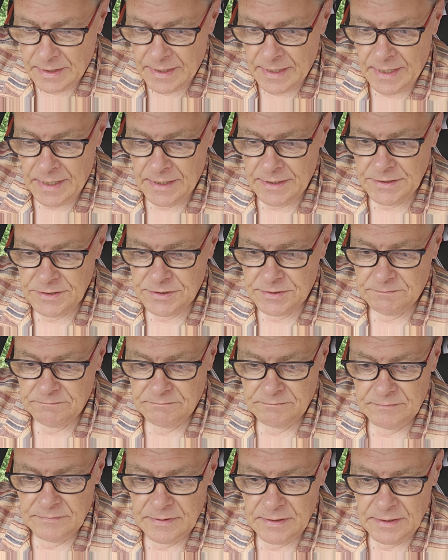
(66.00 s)
And
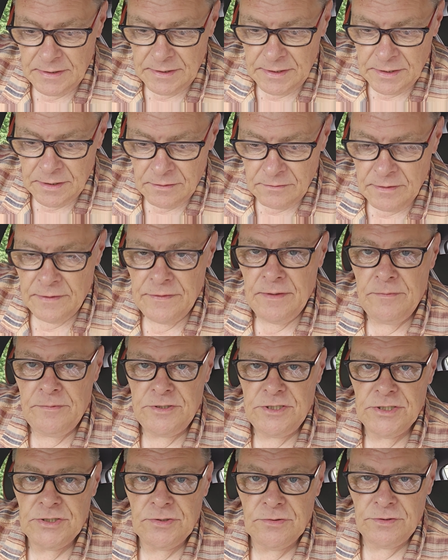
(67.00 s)
and then we'll
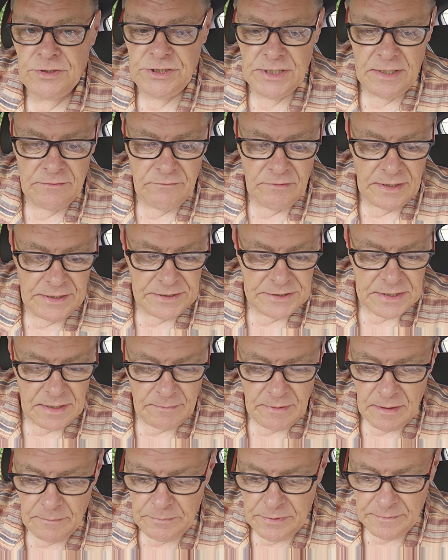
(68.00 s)
just sort of generally sum
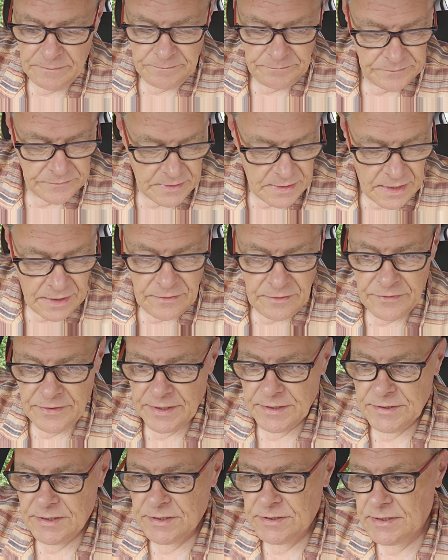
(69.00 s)
up other
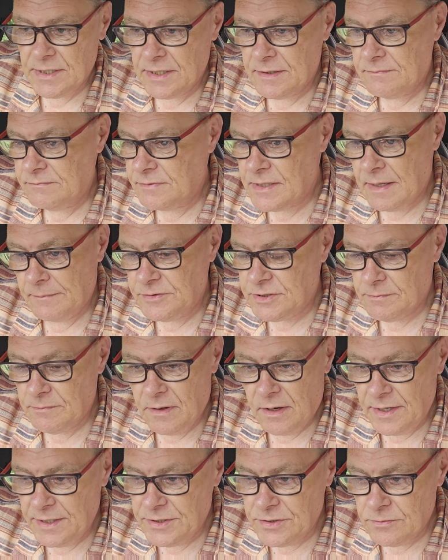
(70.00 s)
things as they come to
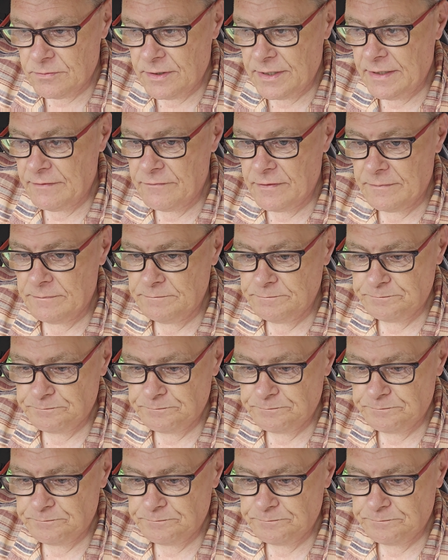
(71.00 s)
mind or whatever.